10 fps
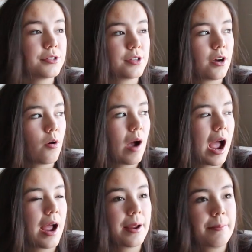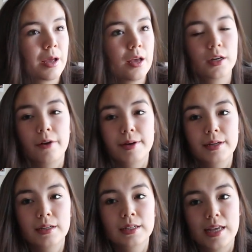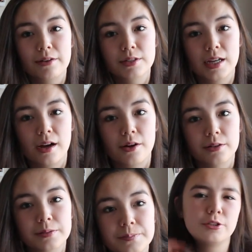So I'm going downtown